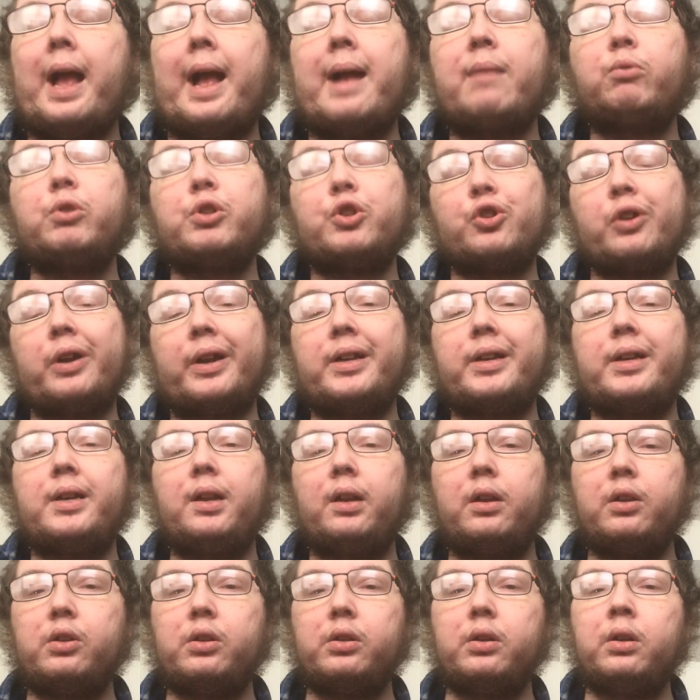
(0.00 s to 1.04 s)
would try to get
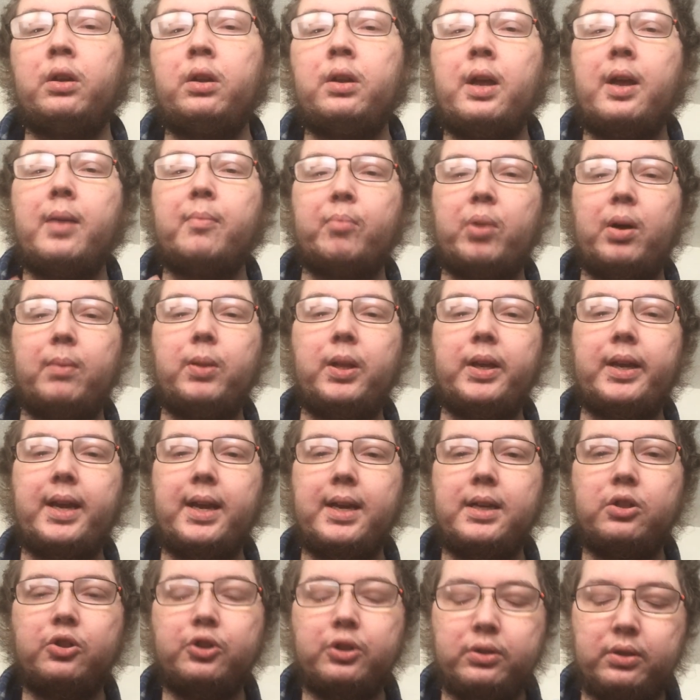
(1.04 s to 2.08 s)
into
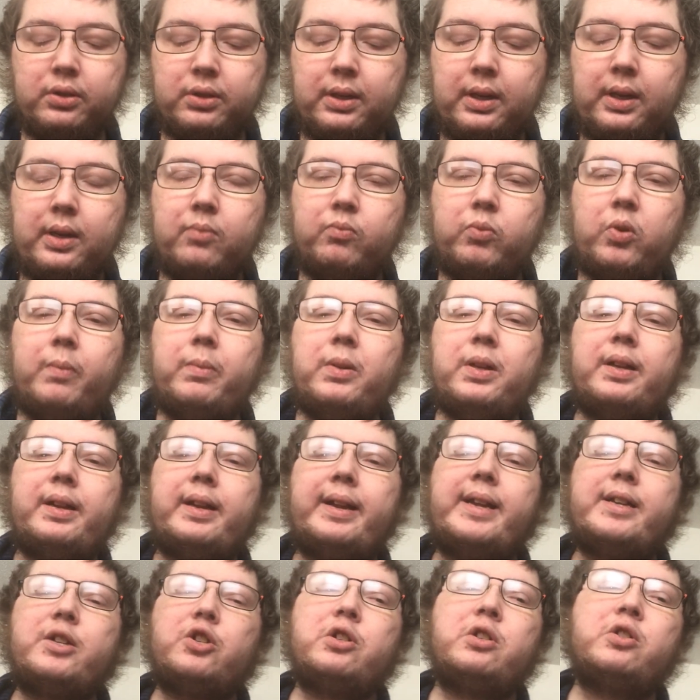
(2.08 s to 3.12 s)
publications.
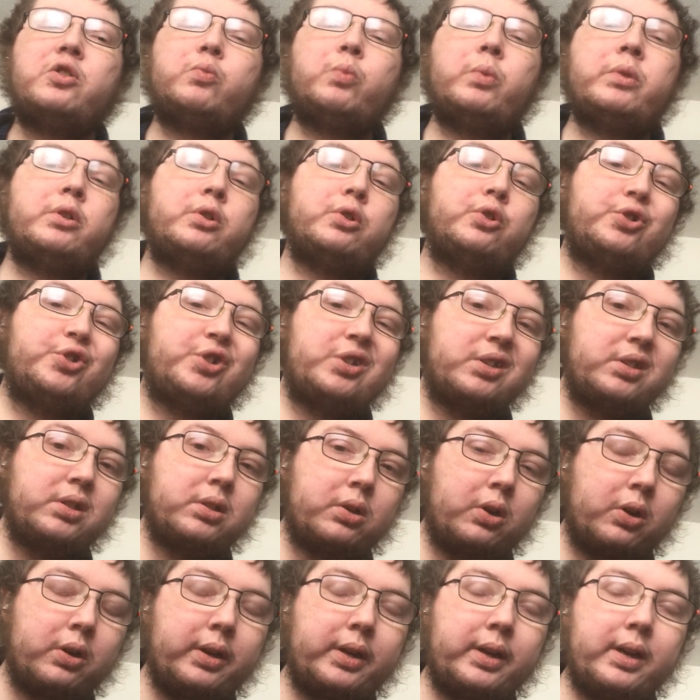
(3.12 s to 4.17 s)
Publications, when you're just
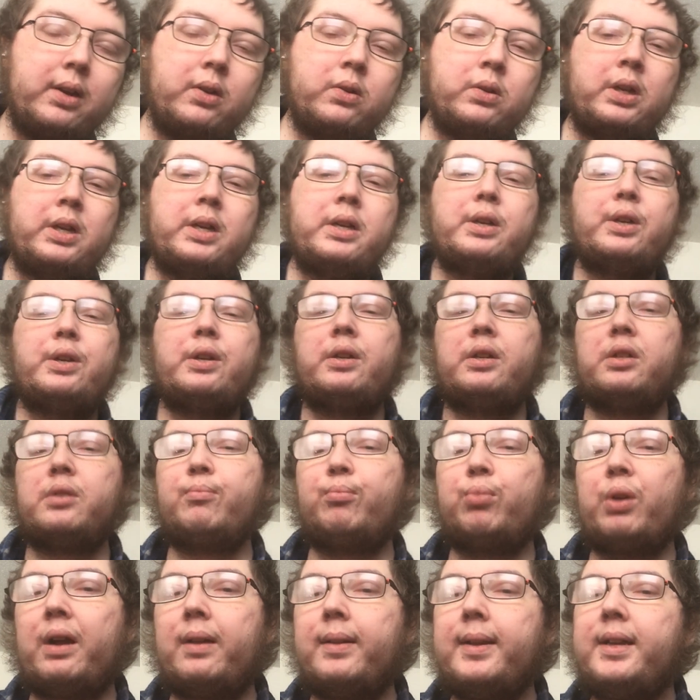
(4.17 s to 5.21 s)
starting out, is
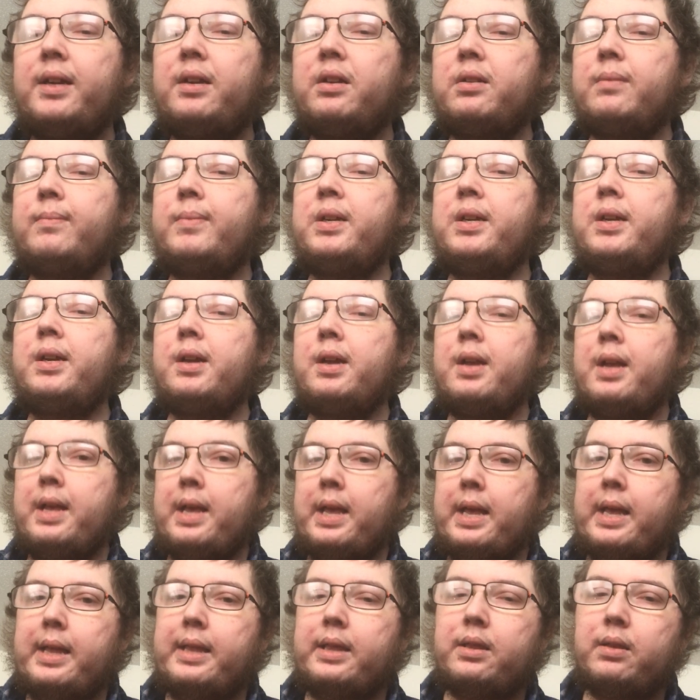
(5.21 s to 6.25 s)
probably going to be
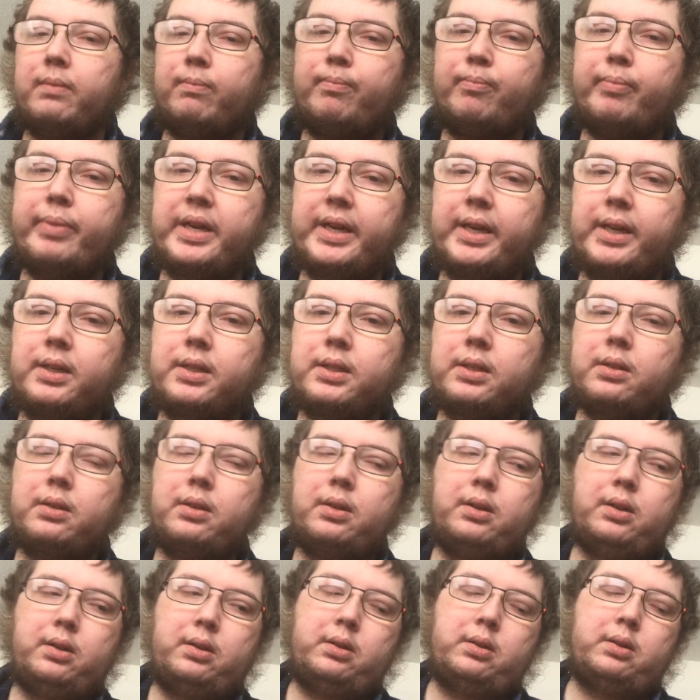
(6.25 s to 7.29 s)
the biggest
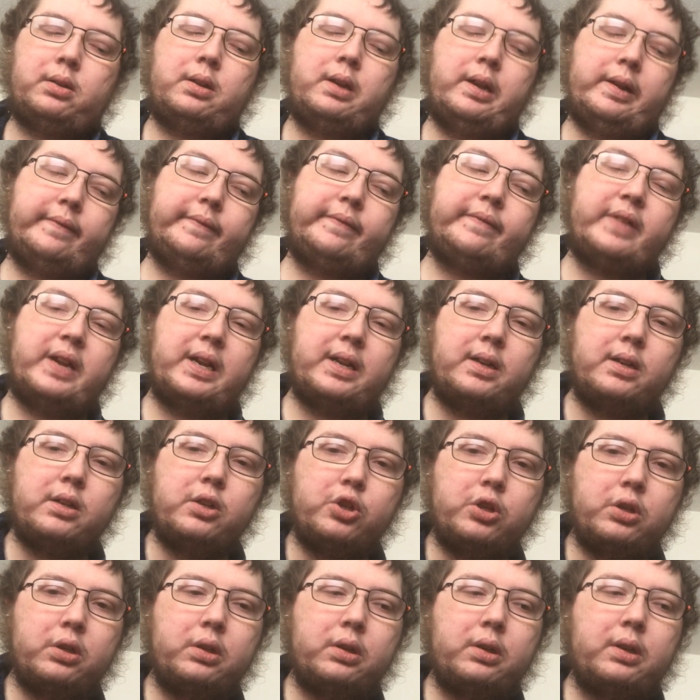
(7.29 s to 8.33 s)

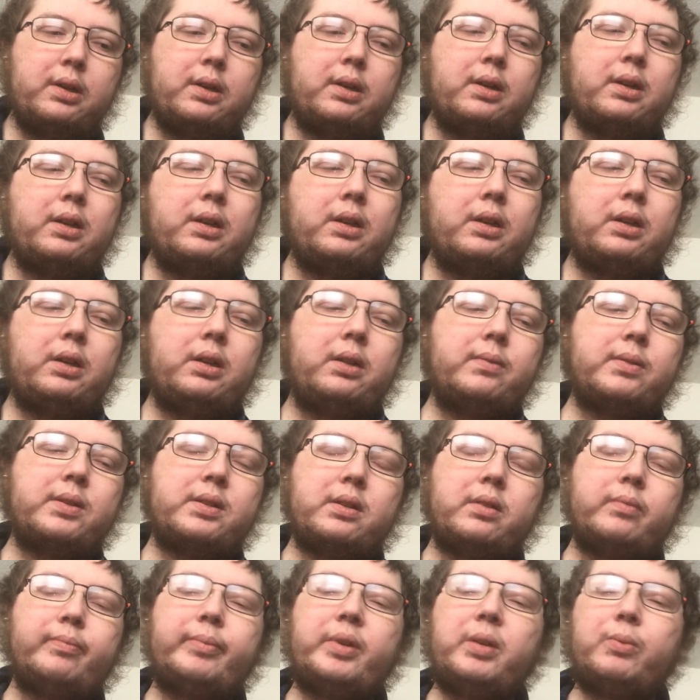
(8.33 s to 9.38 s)
advantage.
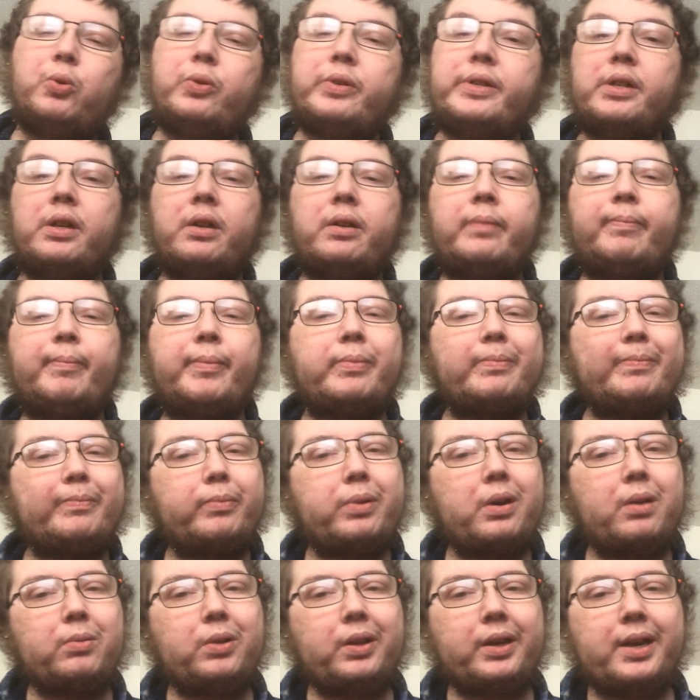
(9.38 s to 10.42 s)
Some people say
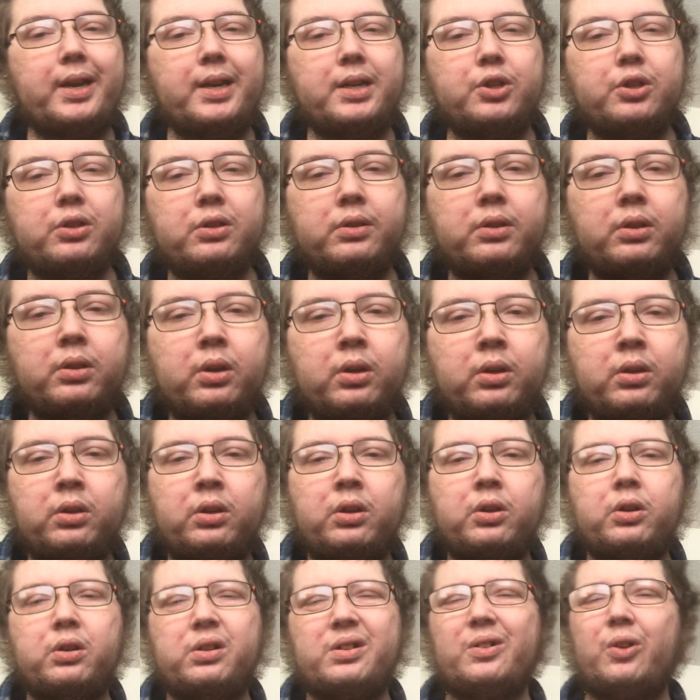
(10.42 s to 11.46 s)
publications are
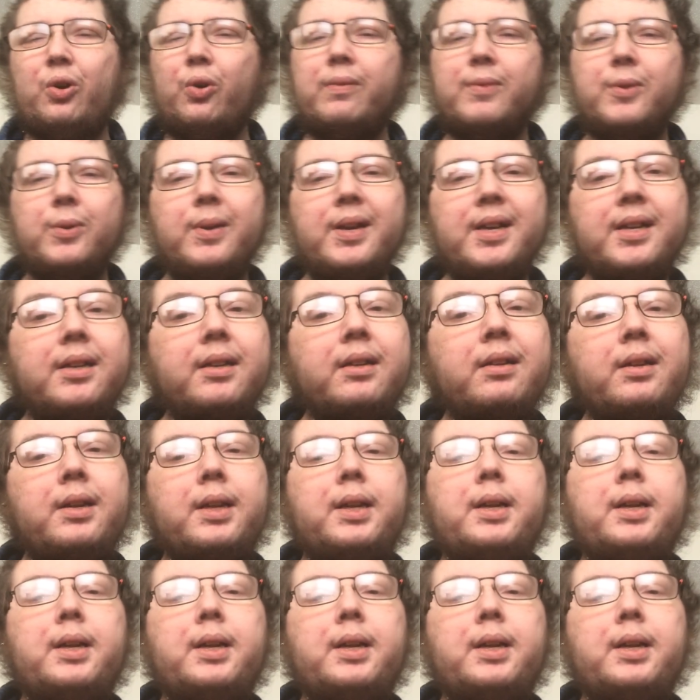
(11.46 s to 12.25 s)
overrated.